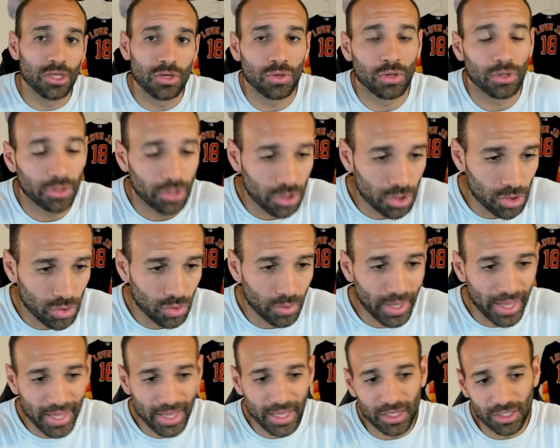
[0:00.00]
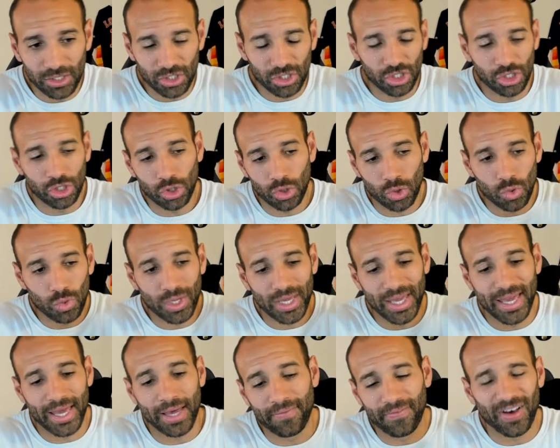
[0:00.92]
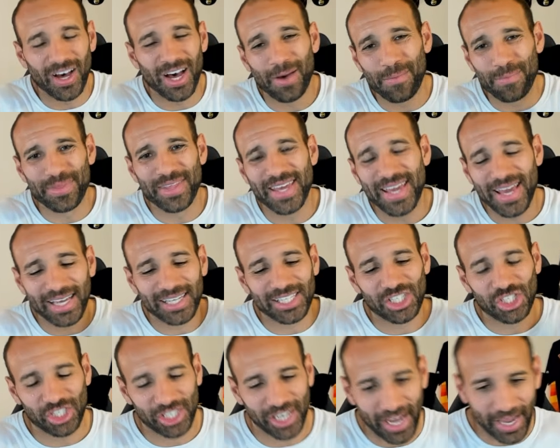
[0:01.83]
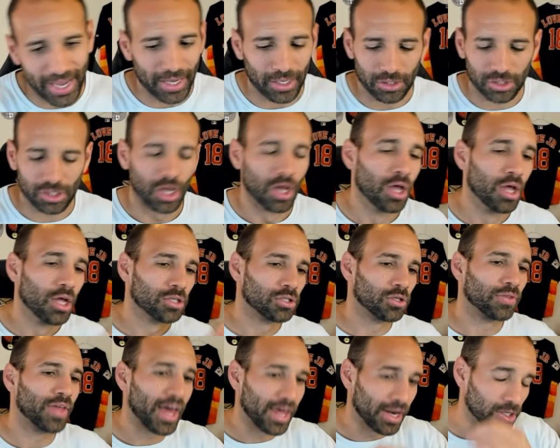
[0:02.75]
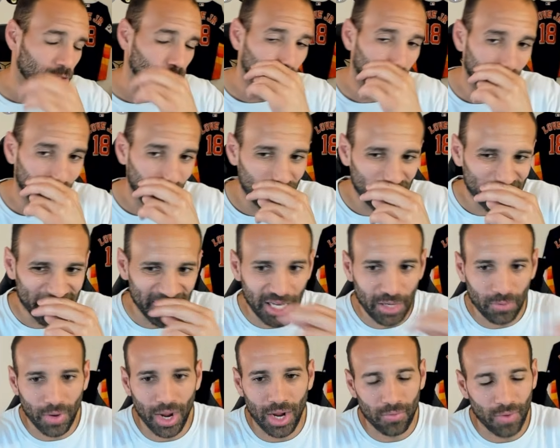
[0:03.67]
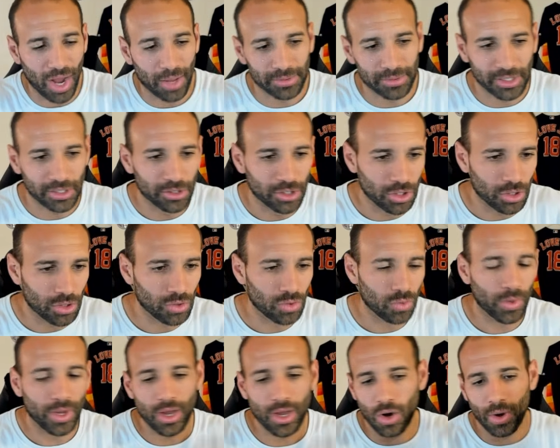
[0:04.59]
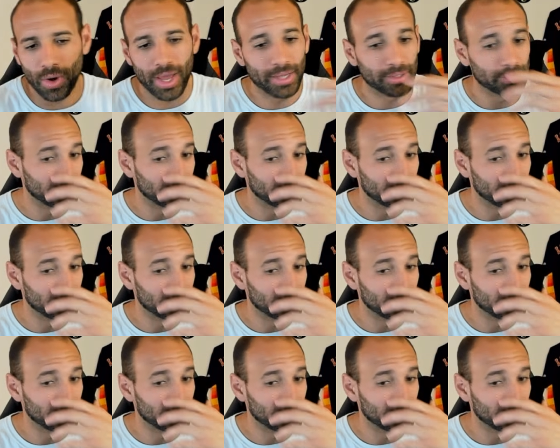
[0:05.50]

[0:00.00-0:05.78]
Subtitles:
you can do, is to give up the exchange. So that is what we see Ray Robson do. We go ahead and